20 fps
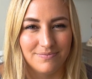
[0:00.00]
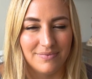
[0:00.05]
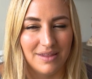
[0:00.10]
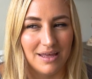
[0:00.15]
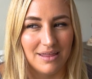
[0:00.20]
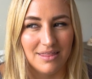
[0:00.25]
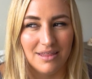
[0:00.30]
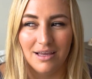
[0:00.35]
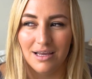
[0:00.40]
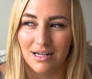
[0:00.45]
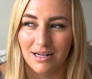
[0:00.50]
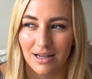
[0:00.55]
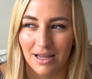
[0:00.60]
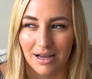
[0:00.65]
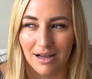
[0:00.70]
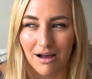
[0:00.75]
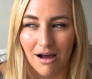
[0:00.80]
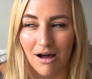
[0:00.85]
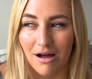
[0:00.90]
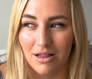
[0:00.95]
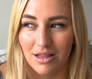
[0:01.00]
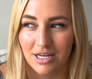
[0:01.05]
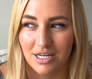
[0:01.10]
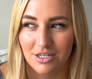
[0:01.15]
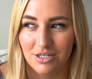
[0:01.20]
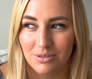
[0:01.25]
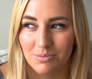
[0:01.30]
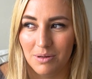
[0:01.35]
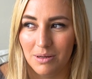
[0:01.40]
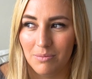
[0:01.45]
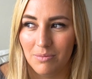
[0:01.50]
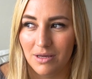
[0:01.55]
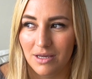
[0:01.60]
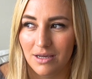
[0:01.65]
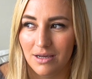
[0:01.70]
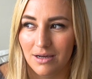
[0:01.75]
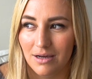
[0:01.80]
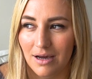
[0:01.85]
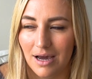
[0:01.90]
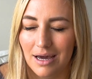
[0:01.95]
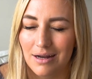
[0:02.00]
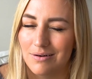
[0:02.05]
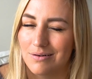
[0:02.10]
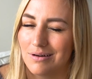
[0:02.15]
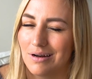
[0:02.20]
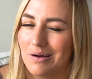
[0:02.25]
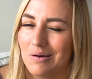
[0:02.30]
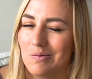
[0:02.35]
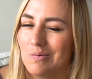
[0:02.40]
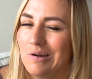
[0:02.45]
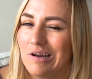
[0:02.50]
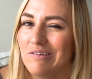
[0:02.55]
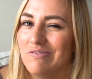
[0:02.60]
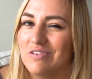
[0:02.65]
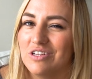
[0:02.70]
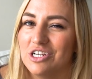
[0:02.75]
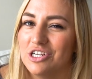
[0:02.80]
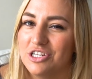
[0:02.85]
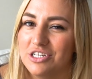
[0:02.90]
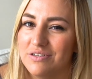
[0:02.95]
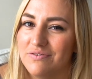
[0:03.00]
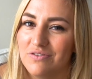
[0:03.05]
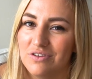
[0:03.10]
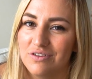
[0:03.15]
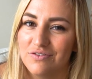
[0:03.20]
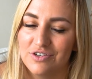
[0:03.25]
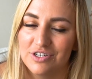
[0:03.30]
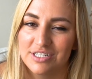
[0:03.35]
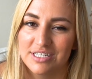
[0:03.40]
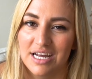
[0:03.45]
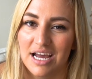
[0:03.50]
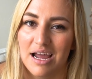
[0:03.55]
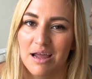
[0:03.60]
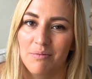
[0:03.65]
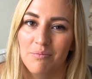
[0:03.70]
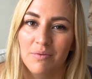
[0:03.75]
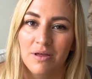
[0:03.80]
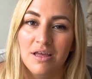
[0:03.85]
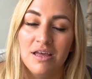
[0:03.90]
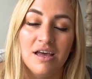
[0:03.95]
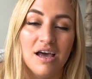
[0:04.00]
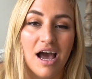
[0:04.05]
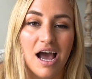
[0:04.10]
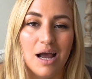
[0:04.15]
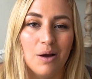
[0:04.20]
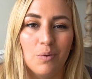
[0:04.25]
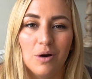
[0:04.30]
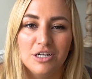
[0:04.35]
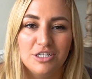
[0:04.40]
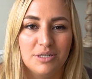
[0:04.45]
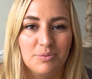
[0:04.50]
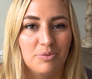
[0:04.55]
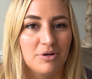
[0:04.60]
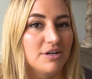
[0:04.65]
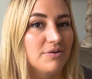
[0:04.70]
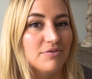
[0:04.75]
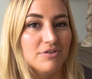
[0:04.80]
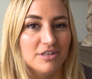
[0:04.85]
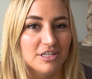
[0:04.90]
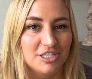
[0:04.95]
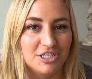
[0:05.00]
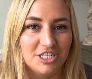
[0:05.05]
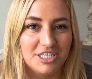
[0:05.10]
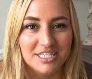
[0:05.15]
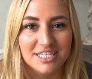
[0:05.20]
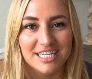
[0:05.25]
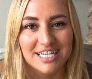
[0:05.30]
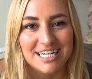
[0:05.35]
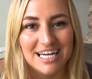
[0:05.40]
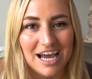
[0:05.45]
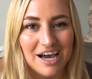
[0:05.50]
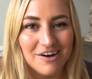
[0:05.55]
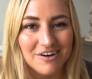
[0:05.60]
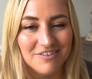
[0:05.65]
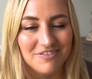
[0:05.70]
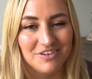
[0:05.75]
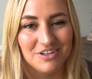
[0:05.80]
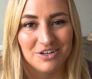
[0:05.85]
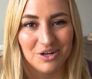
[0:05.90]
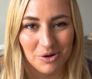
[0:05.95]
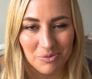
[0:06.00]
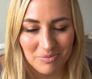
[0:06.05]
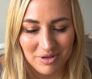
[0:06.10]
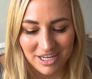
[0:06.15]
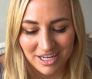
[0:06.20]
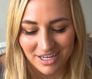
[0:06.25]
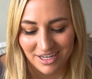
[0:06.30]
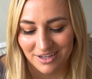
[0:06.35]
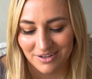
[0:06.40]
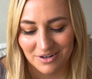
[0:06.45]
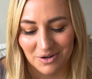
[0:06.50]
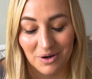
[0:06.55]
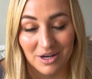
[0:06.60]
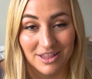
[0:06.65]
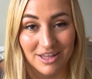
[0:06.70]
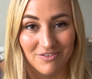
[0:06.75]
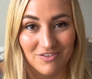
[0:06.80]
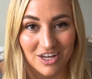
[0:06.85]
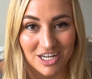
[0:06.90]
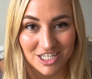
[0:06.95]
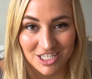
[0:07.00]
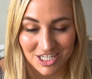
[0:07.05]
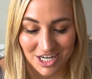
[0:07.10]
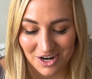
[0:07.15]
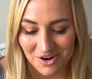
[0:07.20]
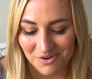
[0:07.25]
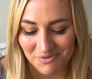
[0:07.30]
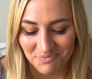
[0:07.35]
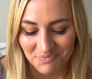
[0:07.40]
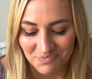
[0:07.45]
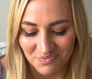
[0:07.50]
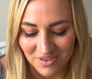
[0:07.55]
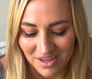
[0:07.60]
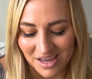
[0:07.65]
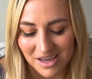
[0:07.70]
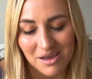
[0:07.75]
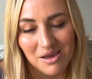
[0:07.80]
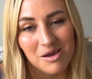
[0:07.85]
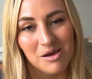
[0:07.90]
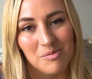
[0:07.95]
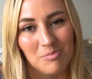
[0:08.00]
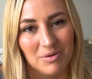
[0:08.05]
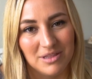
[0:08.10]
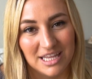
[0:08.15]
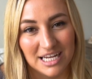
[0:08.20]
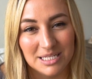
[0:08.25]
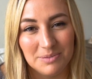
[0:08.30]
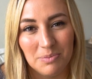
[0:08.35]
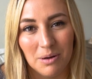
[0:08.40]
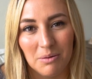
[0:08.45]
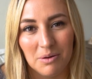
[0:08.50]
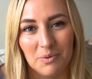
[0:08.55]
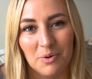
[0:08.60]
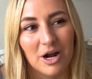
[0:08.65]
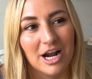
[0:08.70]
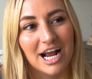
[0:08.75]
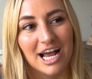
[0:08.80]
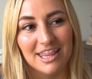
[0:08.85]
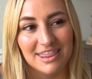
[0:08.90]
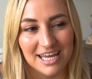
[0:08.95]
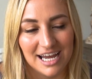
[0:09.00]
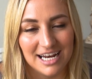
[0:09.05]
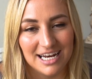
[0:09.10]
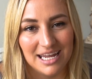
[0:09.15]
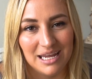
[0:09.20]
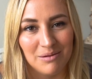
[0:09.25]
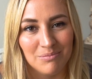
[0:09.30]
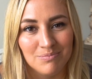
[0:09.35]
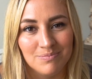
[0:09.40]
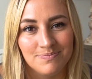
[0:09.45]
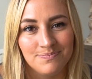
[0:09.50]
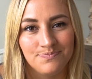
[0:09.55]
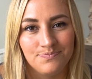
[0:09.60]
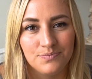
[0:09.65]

I think in like college maybe. I don't know when I finished it for the first time. I watch it pretty religiously now. If you know me, you know I love that show. But that's probably where I got that name.